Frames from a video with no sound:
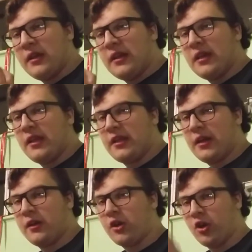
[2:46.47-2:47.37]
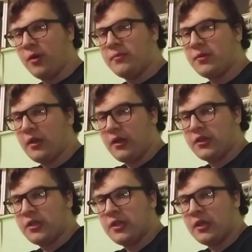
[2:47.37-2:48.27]
and like kind of curved so it
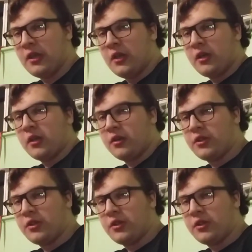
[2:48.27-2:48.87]
looks close